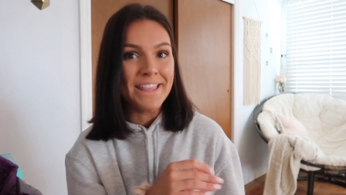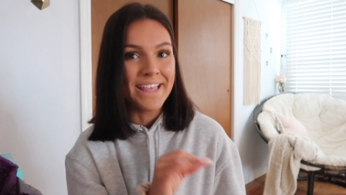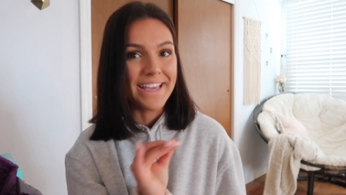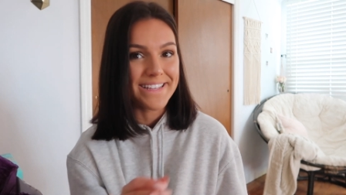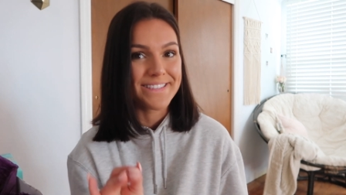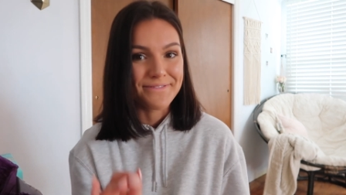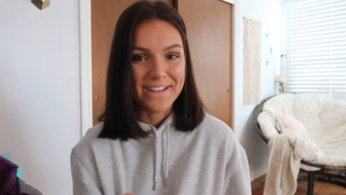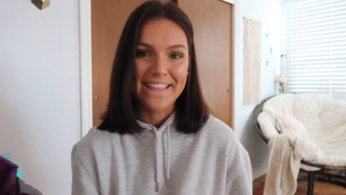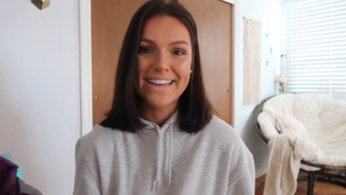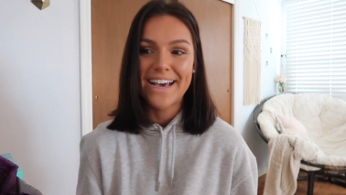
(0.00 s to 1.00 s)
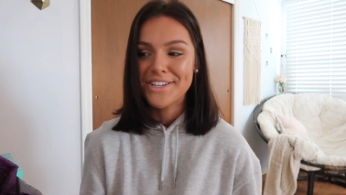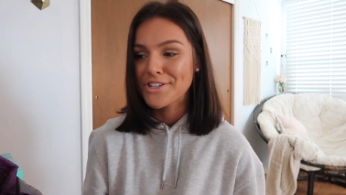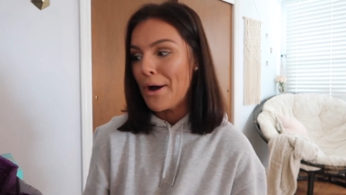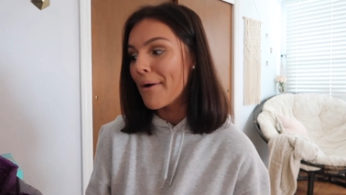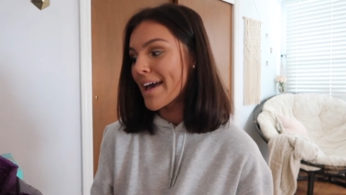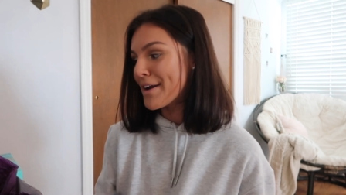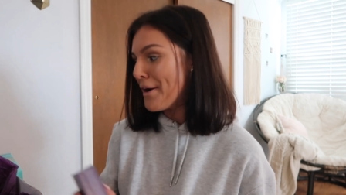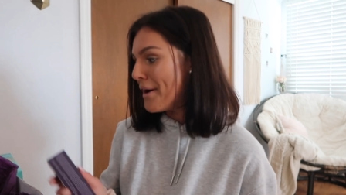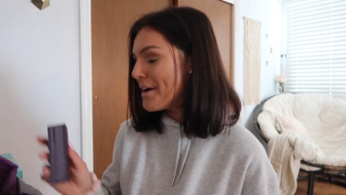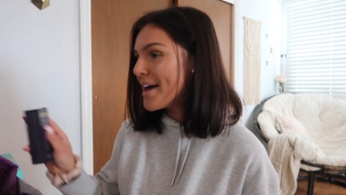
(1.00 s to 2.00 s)
and like it's really not showing at
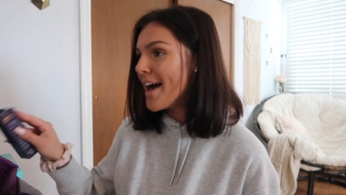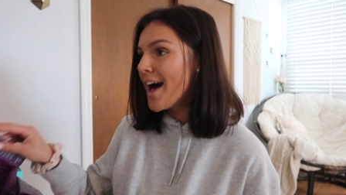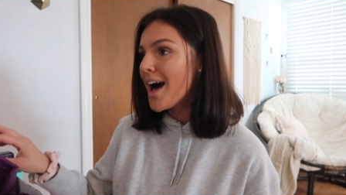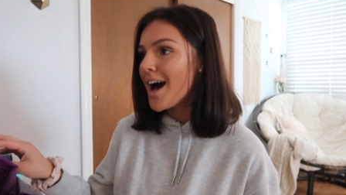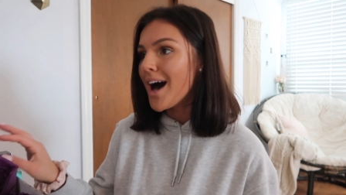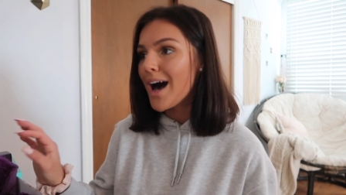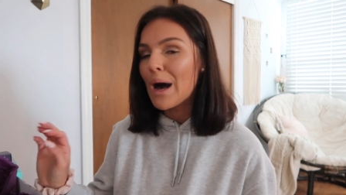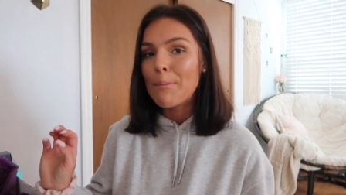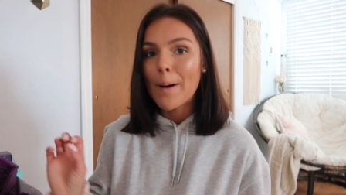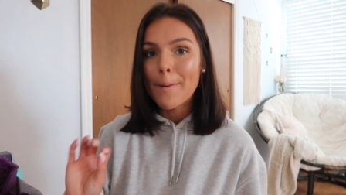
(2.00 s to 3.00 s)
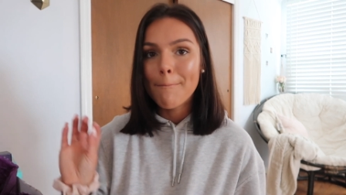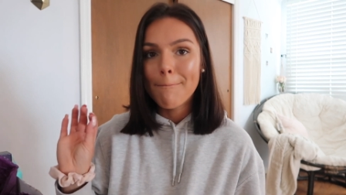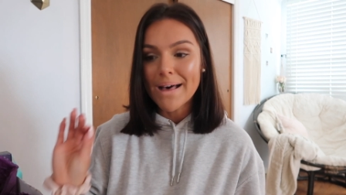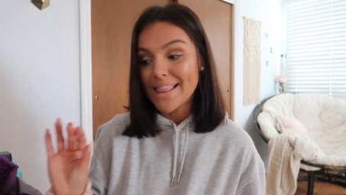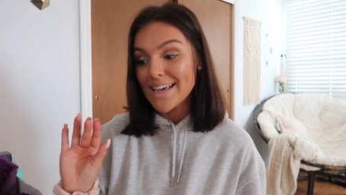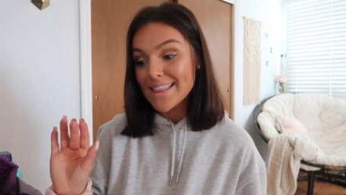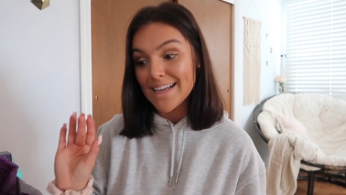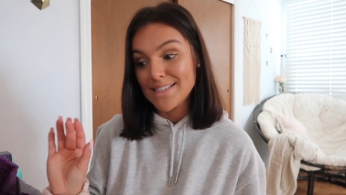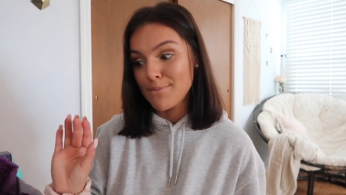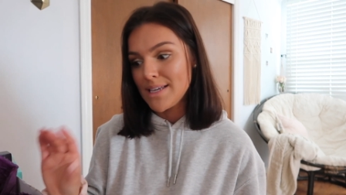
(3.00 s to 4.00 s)
all. Um, but like
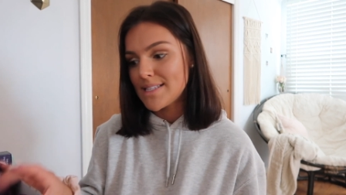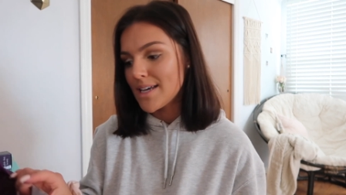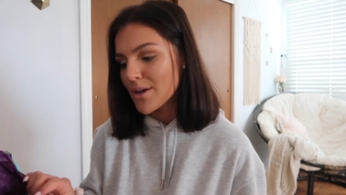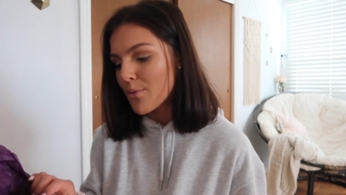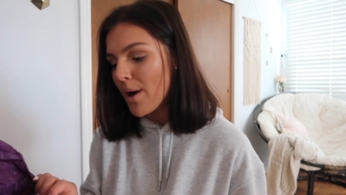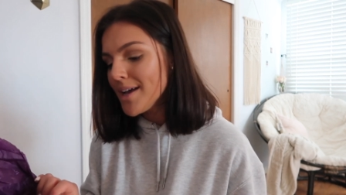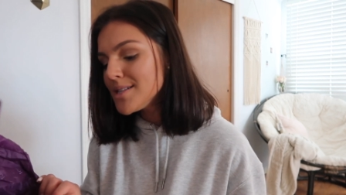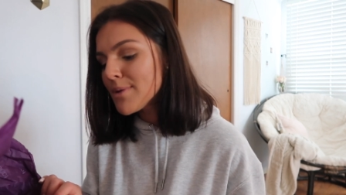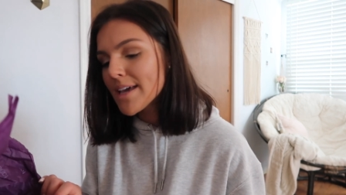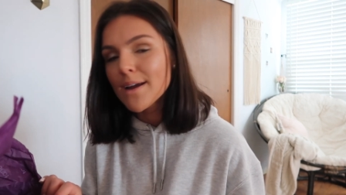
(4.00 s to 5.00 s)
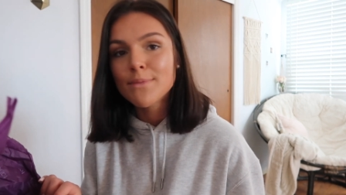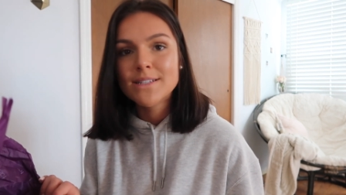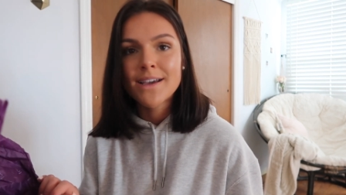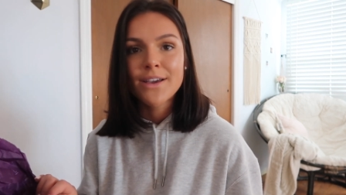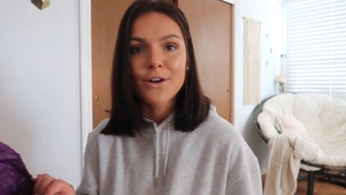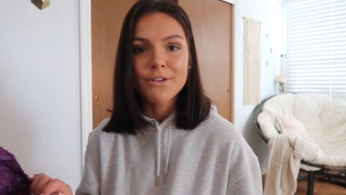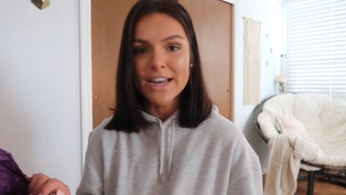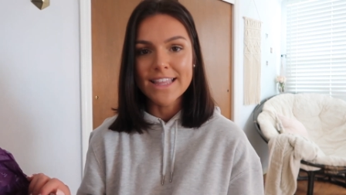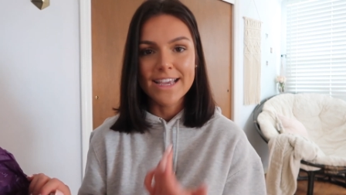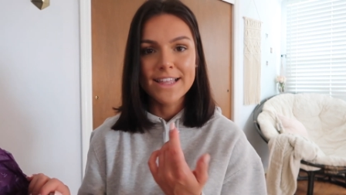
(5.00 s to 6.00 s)
that's amazing. Why is my camera dying
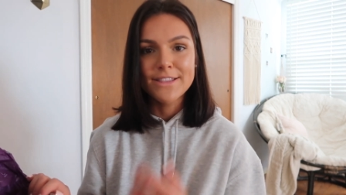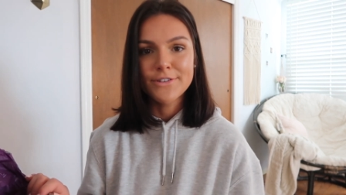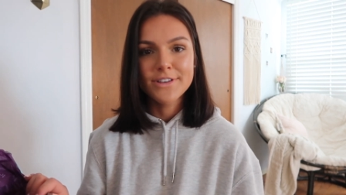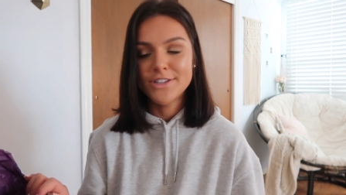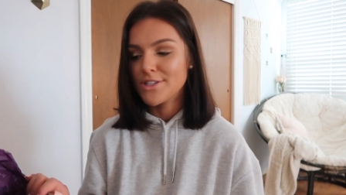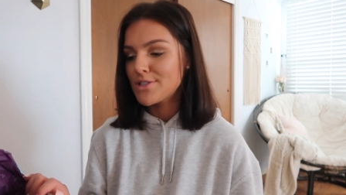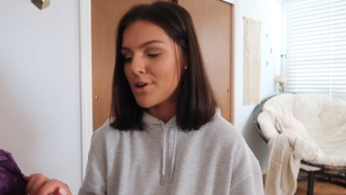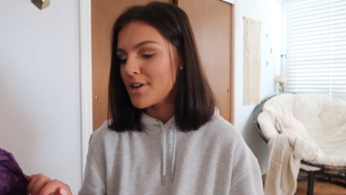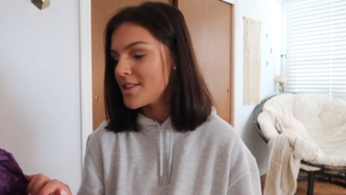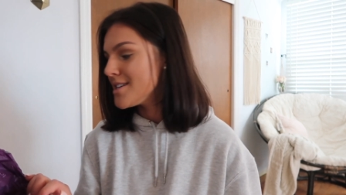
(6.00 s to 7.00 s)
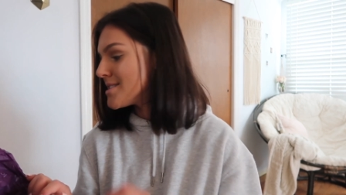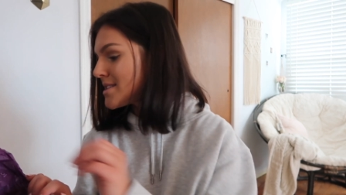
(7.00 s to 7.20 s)
already? Like I literally just started this.